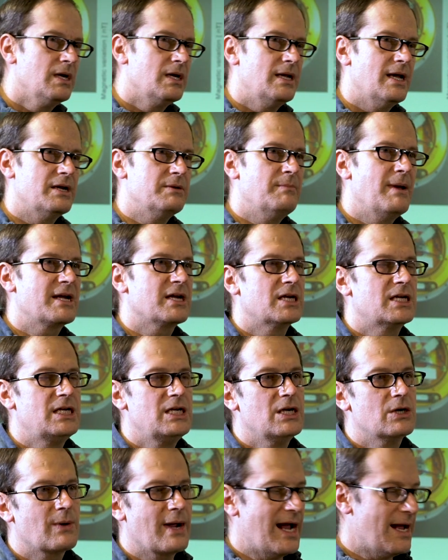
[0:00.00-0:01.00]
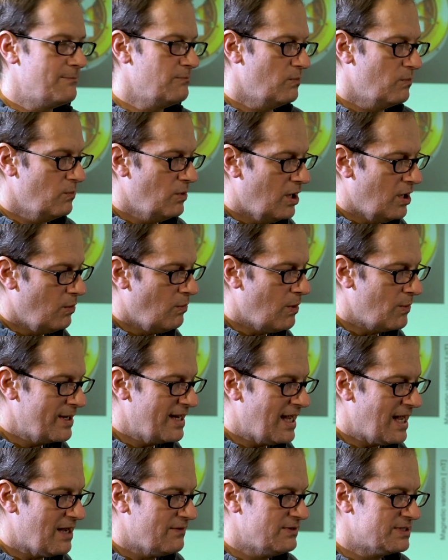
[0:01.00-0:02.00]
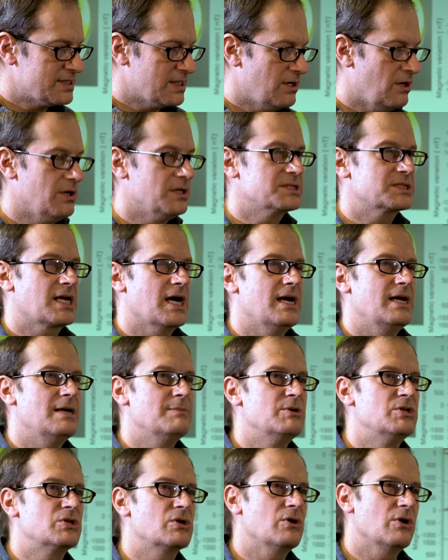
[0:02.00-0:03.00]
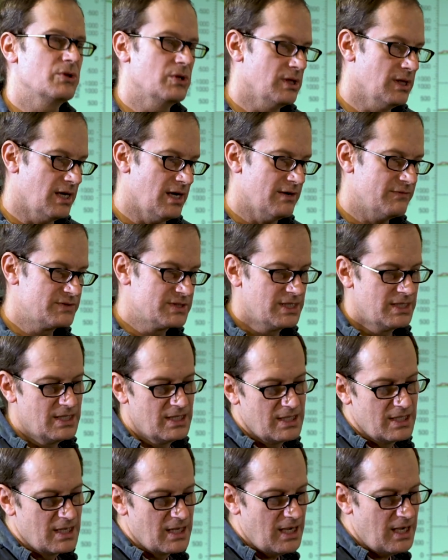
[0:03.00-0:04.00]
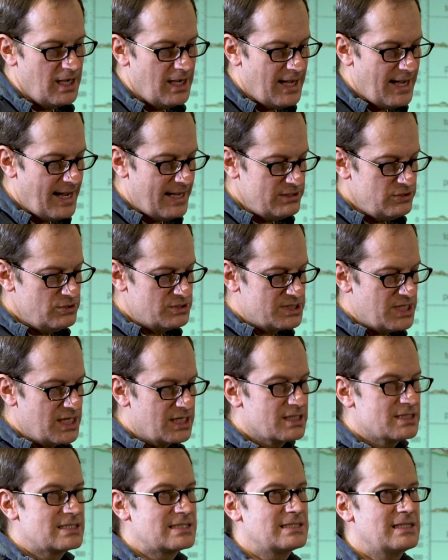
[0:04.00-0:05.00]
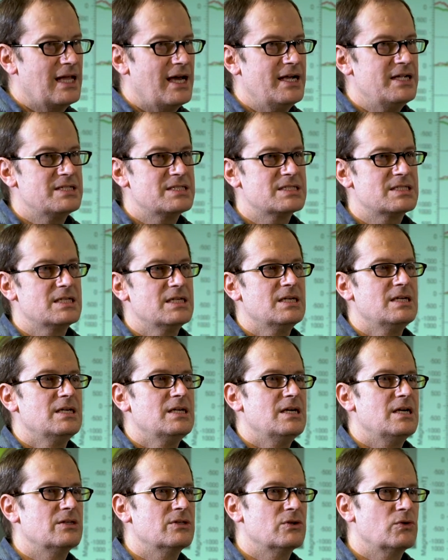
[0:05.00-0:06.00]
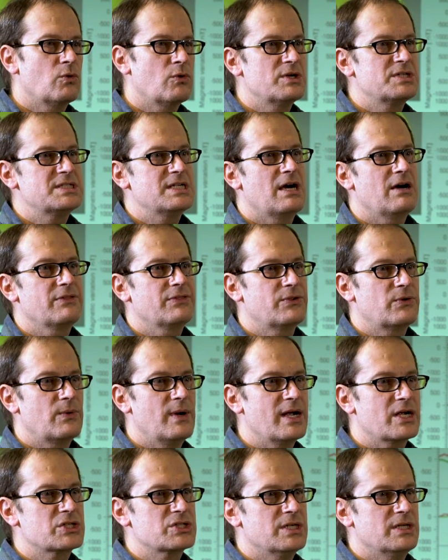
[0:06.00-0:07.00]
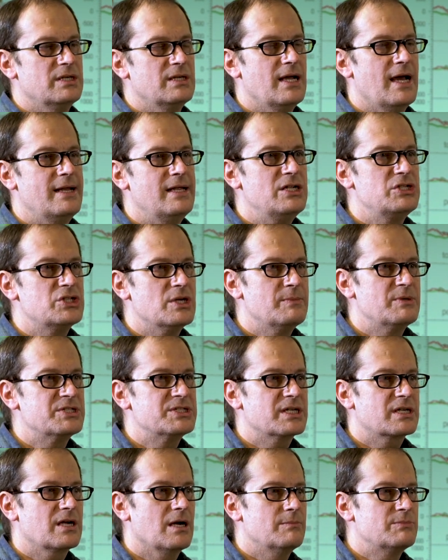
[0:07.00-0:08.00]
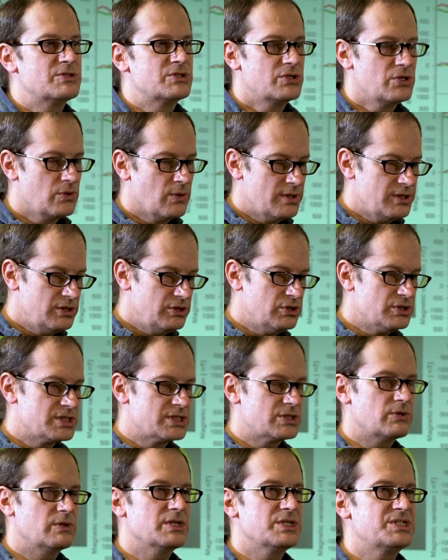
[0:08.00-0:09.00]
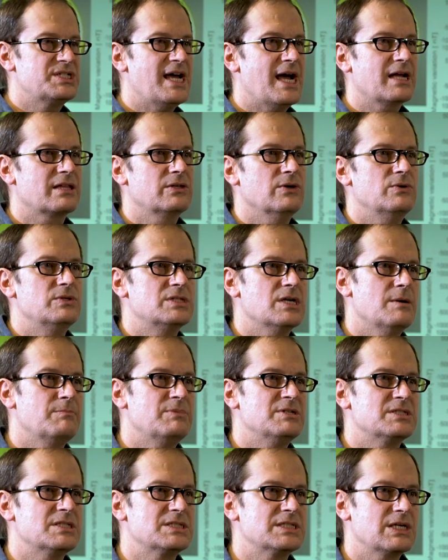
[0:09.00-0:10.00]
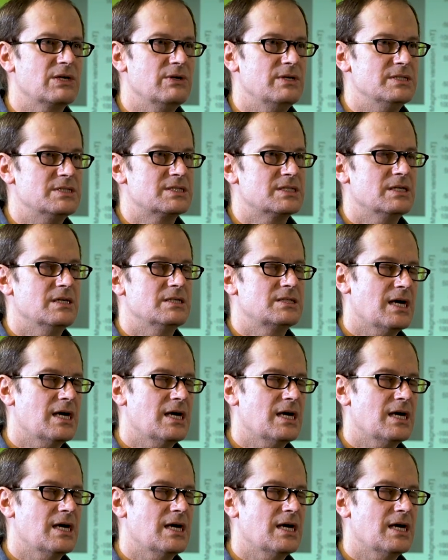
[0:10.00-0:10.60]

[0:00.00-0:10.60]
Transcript: Now, to make a keogram, what we have is an all-sky imager on the left, and you take a slice in the north-south direction at each image that comes through, and then you just sort of stack those up as a